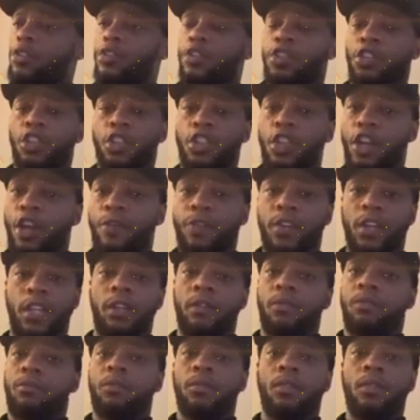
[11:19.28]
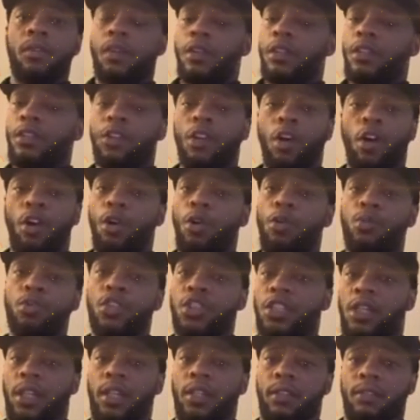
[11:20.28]
security, the whole
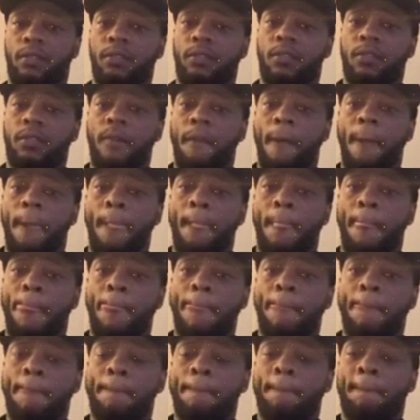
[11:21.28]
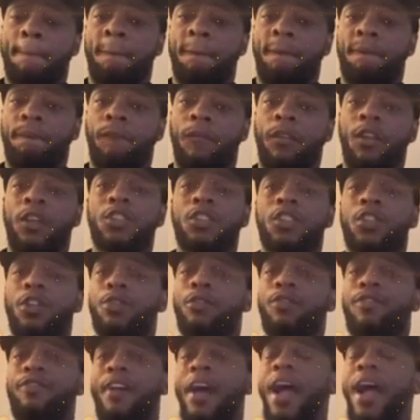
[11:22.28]
shit. So you